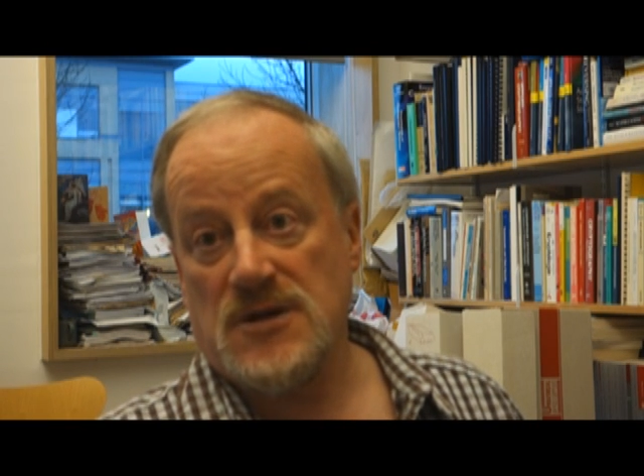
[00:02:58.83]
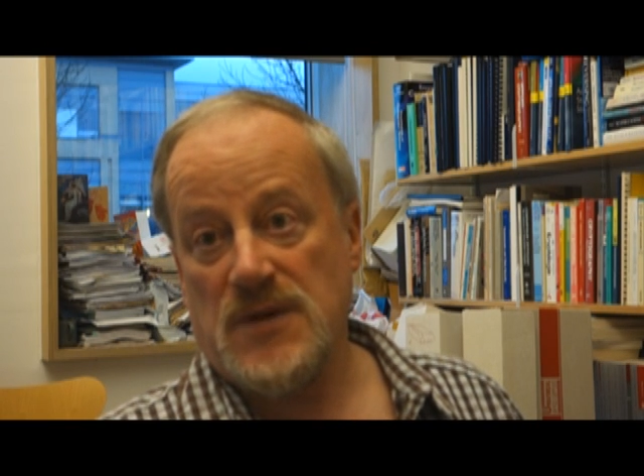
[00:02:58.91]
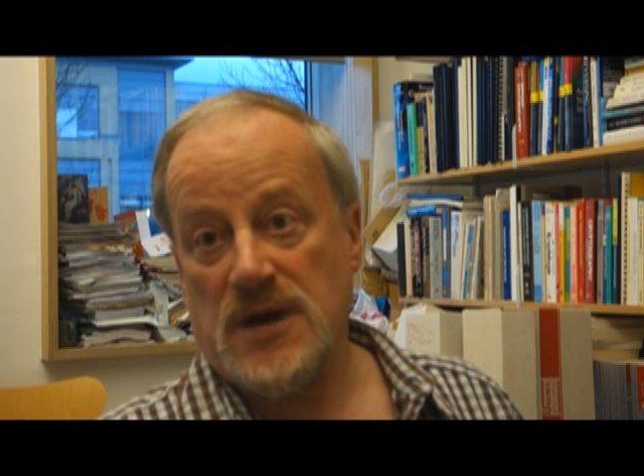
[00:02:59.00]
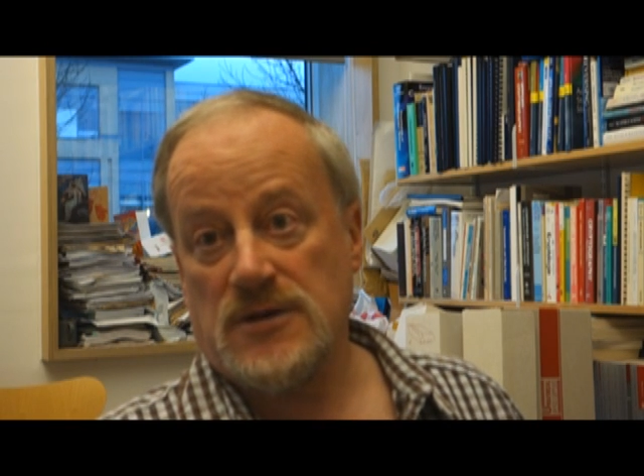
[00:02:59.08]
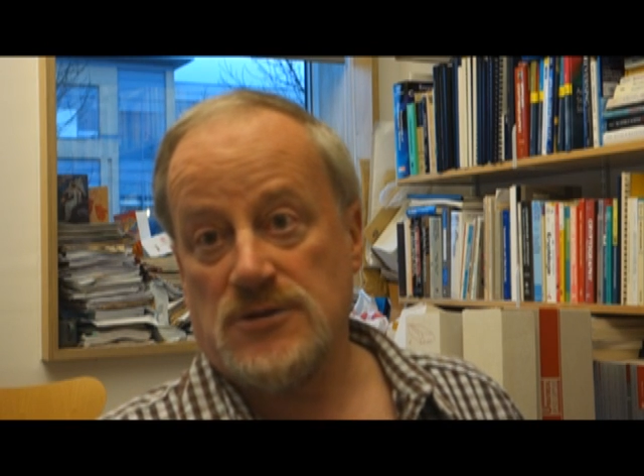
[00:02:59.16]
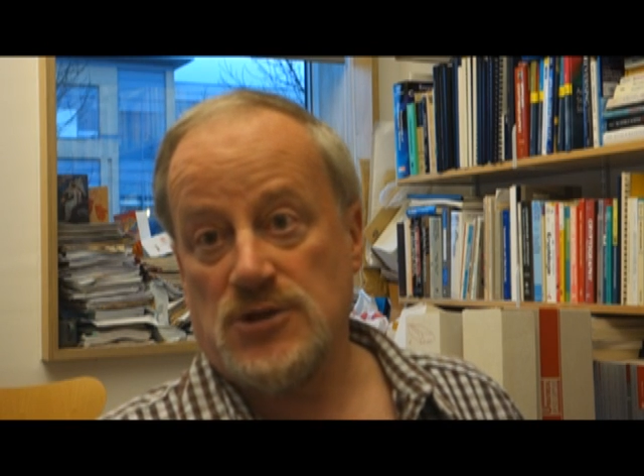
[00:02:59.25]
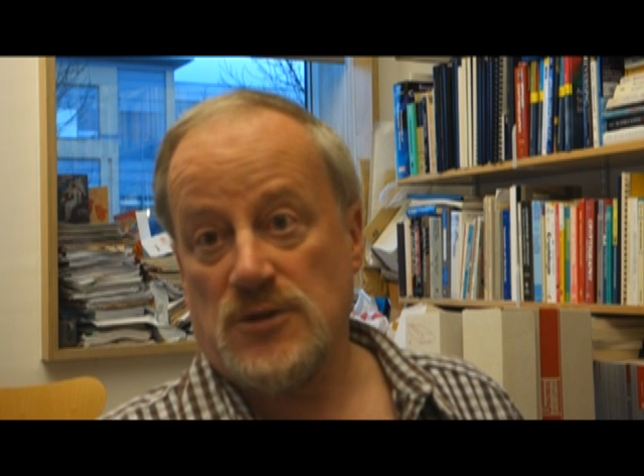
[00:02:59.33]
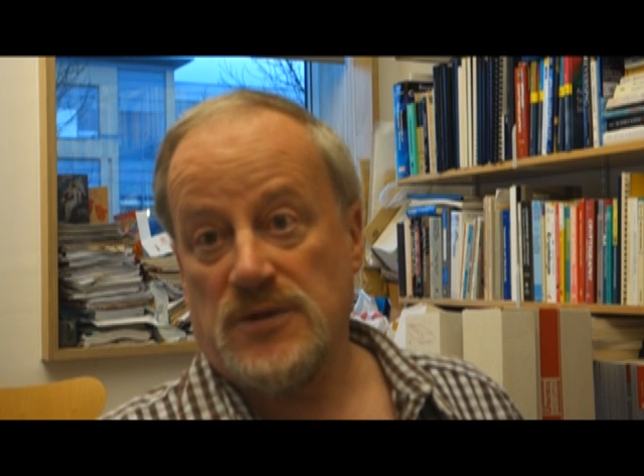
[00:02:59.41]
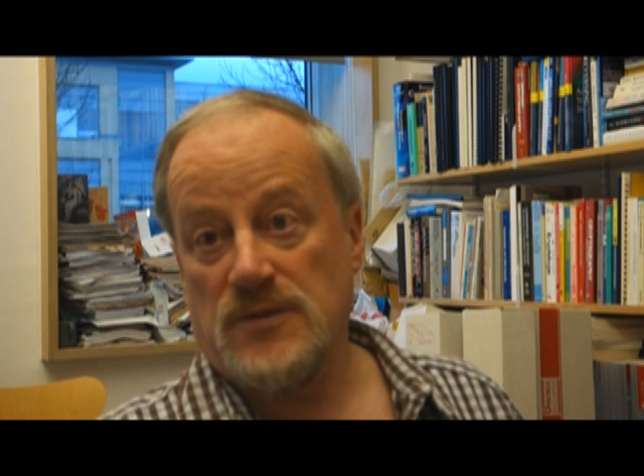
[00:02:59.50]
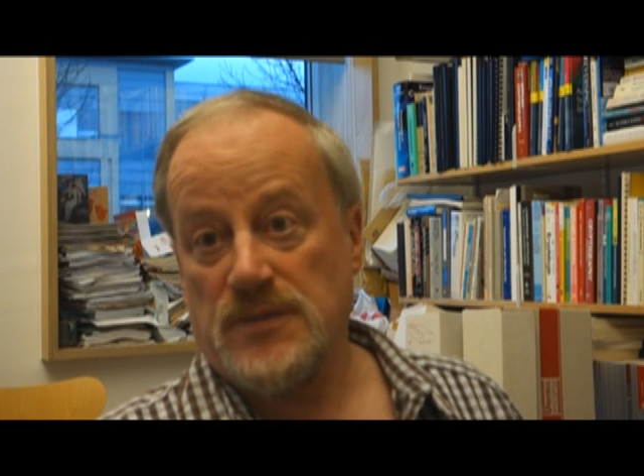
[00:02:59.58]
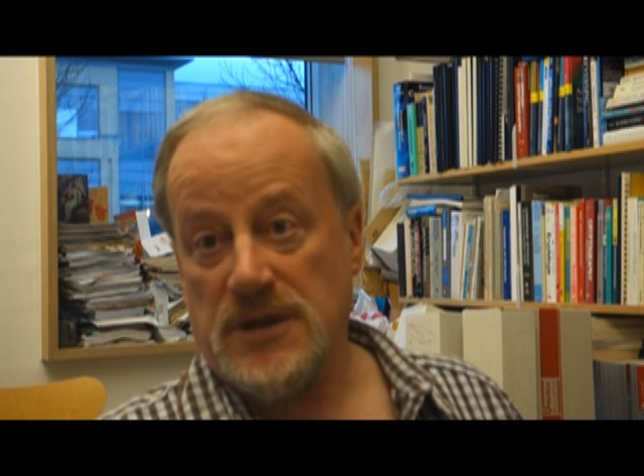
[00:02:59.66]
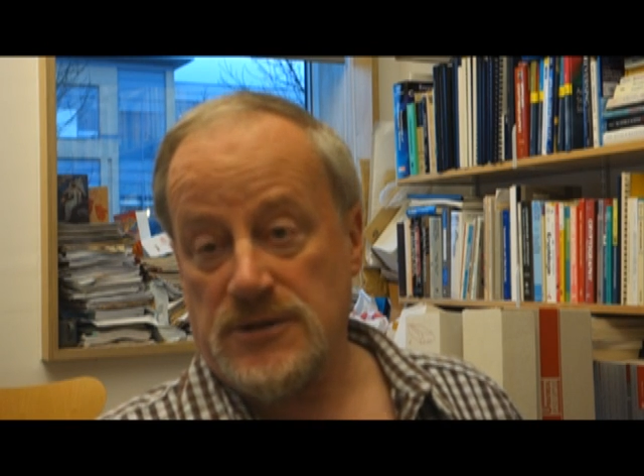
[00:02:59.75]
make a chip
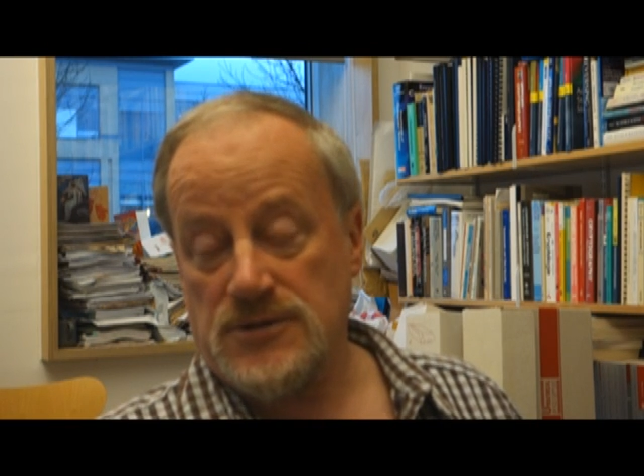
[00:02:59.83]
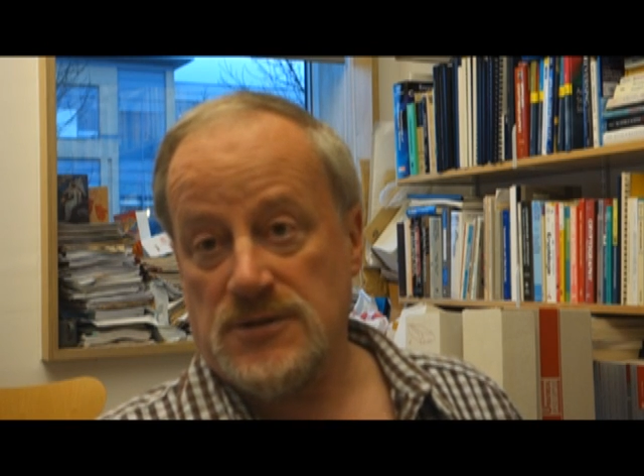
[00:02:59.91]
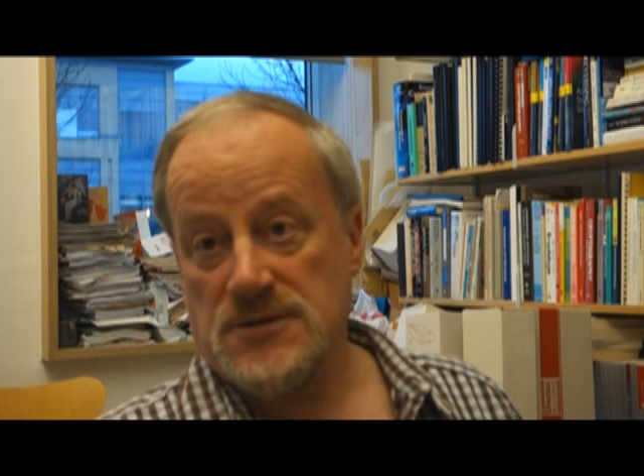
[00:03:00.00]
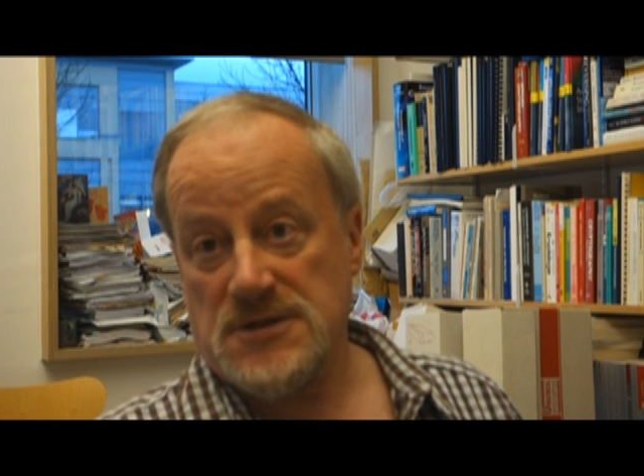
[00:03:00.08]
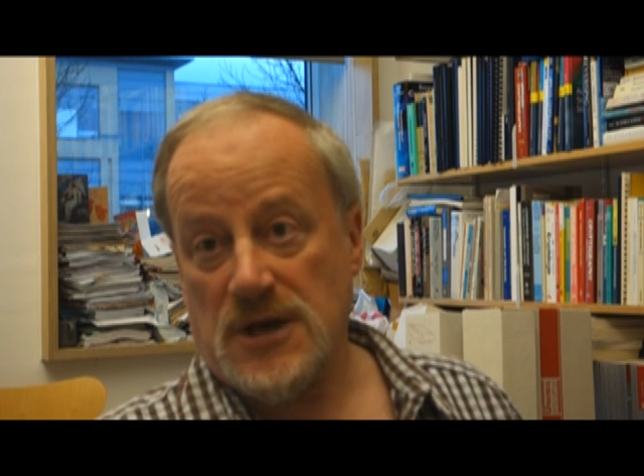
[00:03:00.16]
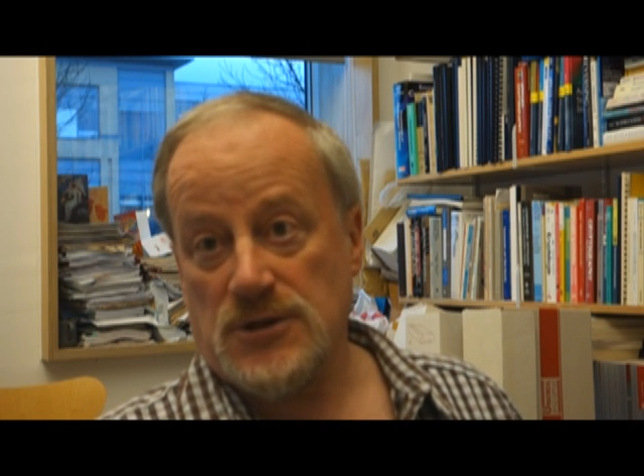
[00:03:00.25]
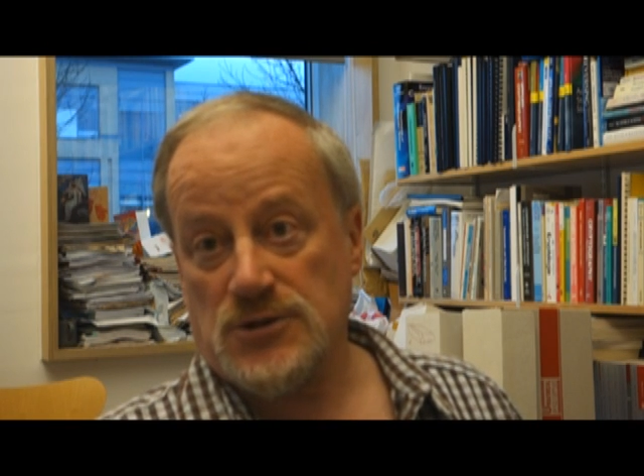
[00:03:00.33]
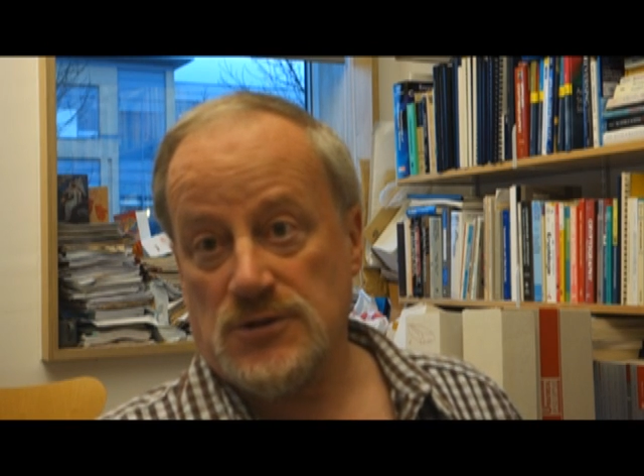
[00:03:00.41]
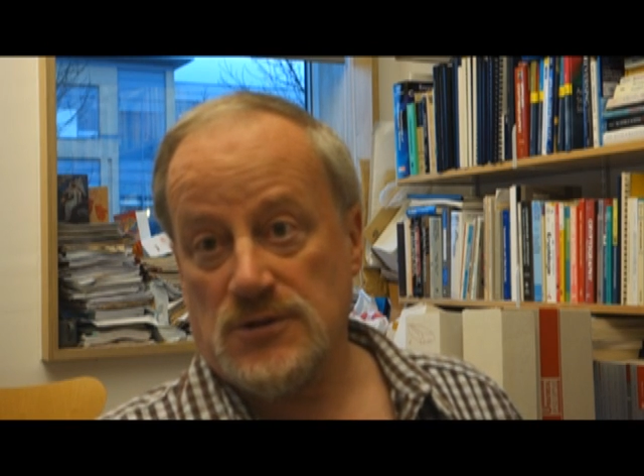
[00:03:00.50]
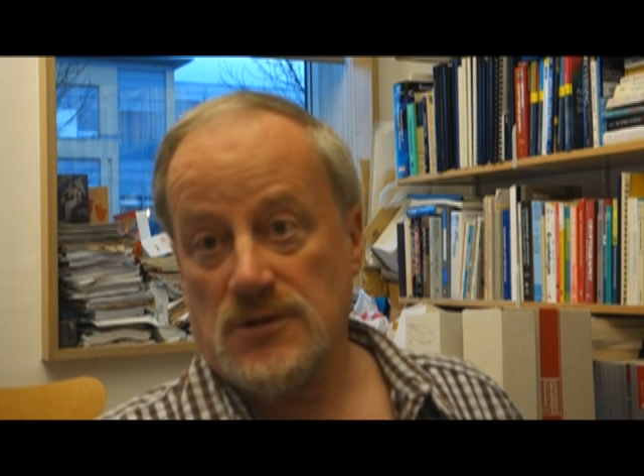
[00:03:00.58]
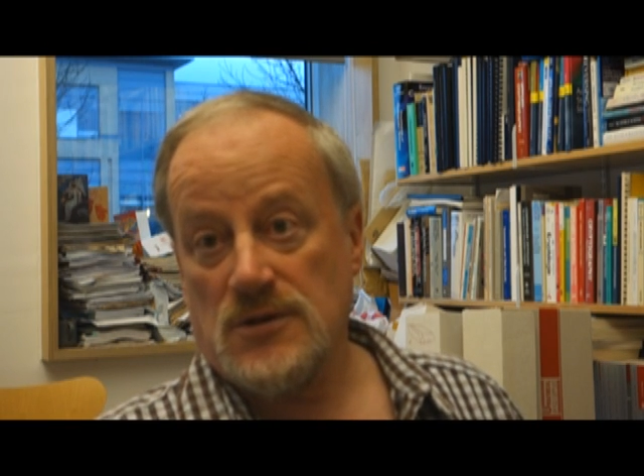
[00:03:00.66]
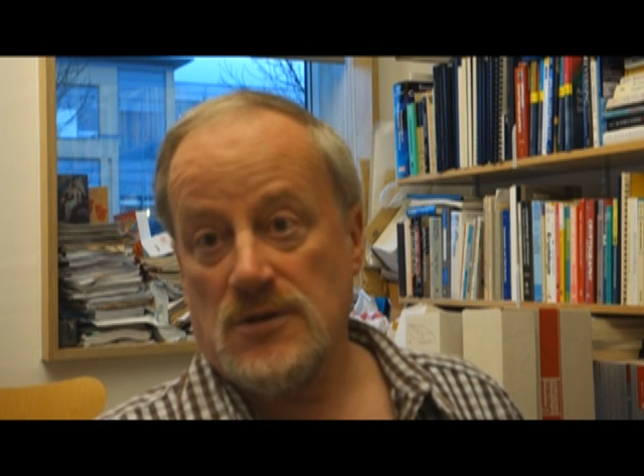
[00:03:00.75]
and pin transaction,
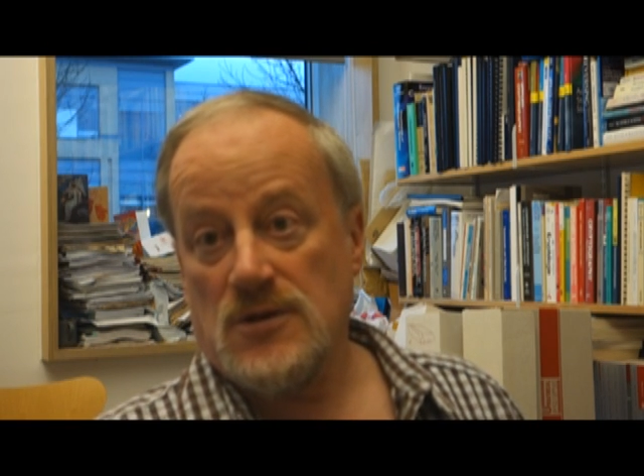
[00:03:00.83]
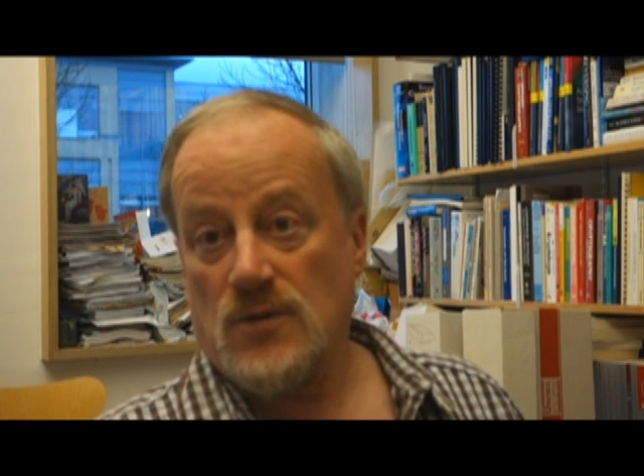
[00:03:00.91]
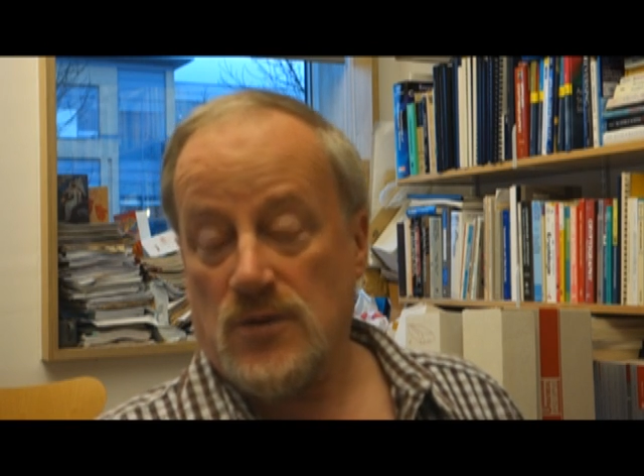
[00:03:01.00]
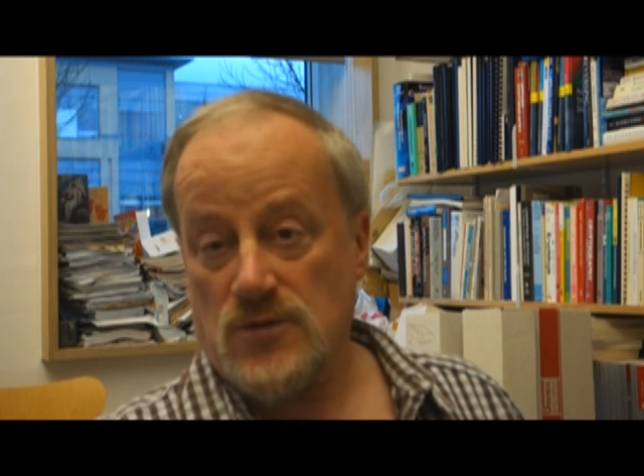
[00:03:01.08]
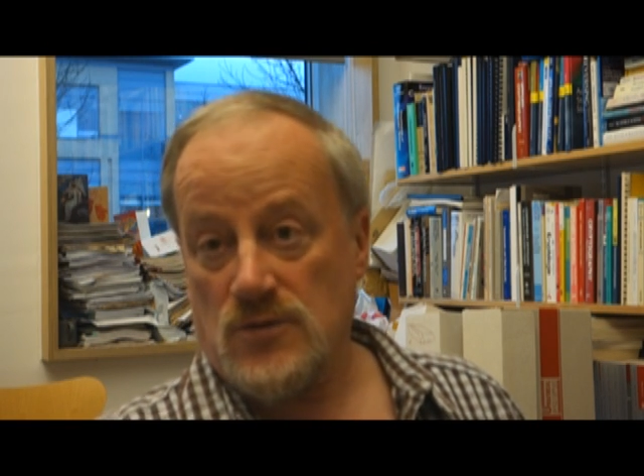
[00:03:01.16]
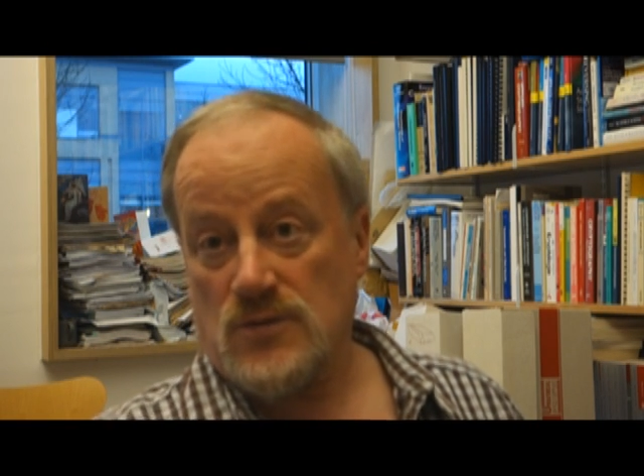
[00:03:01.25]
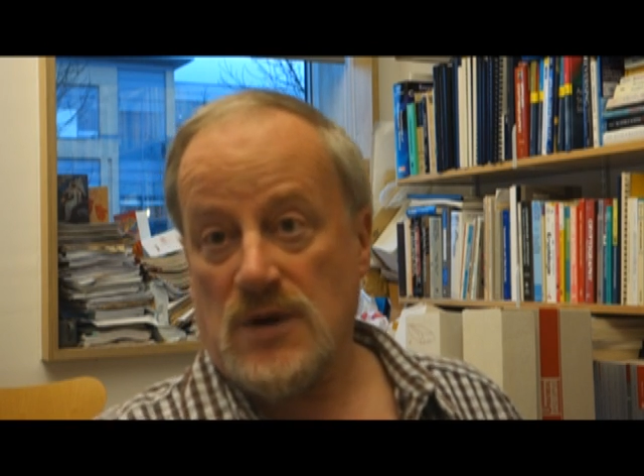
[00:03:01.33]
where you